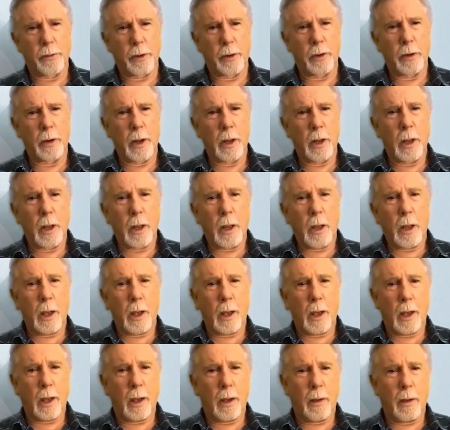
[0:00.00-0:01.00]
And
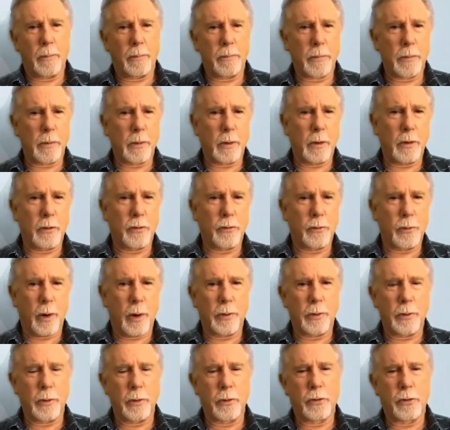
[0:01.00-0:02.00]
it's
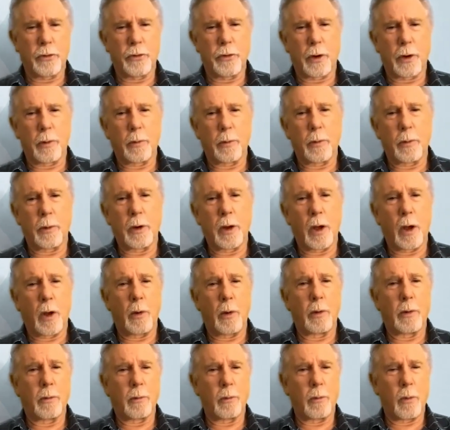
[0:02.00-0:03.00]
rather interesting. We
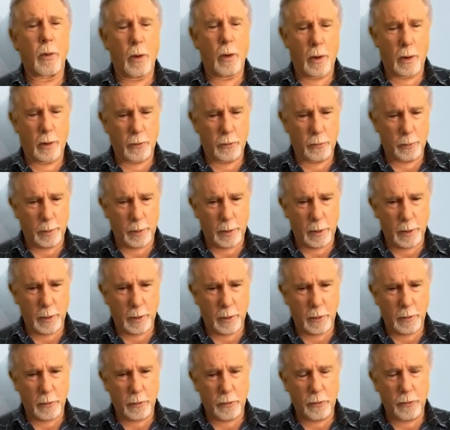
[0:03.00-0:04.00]
know it works
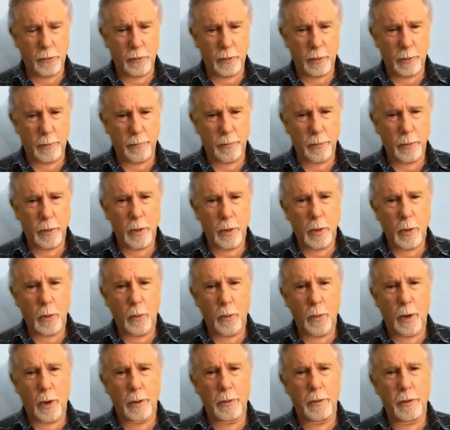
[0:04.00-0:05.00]
because
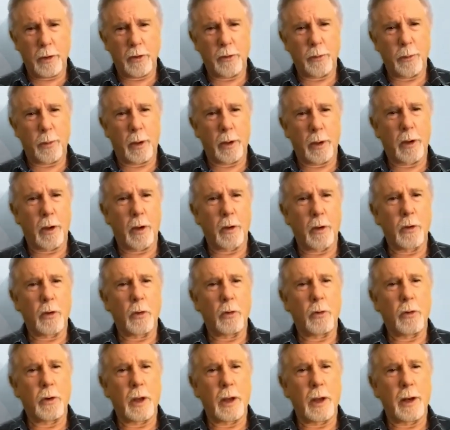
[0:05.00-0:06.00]
when I test my
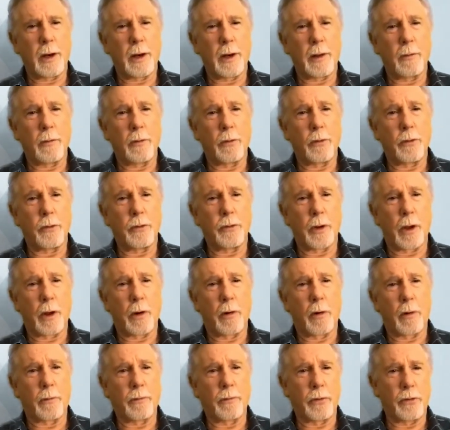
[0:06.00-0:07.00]
CoQ10 levels,
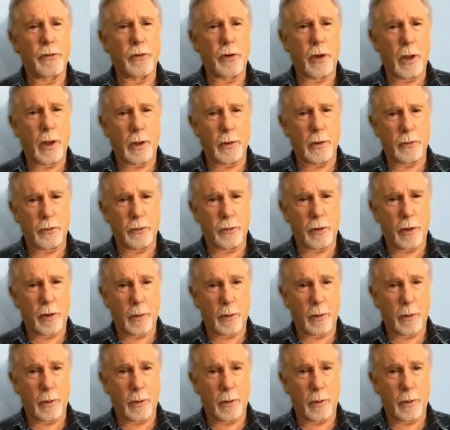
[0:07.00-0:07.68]
they're off the charts.